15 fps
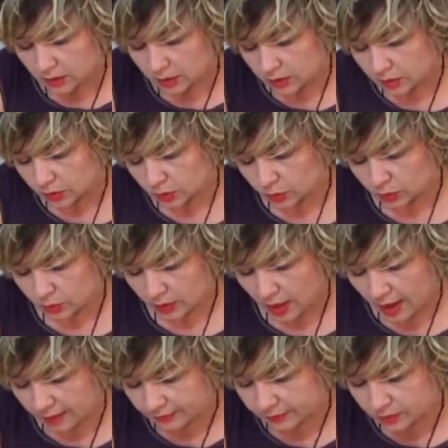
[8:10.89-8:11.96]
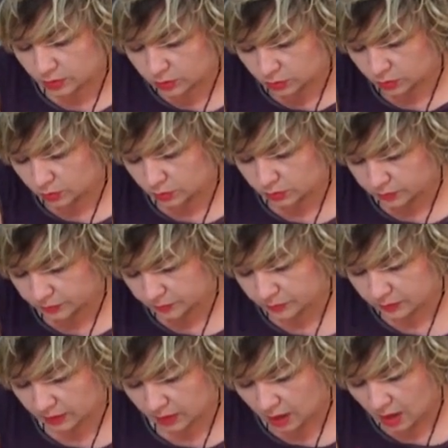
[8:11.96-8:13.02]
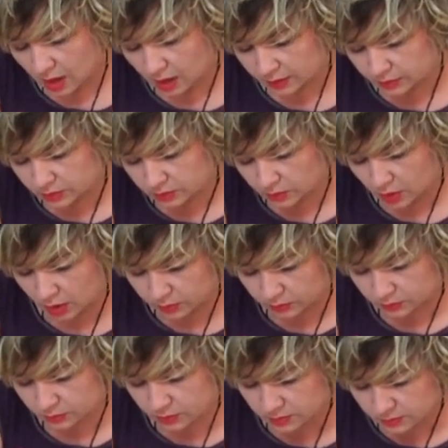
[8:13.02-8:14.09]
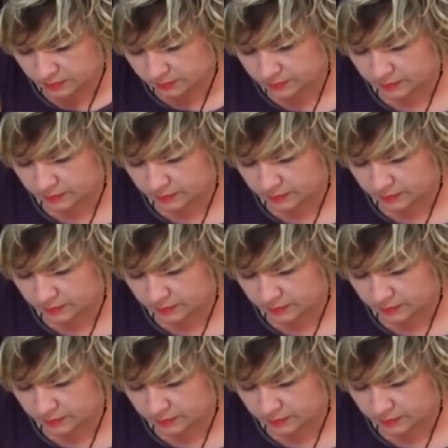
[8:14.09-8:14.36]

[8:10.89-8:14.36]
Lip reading: You have to cut rounds.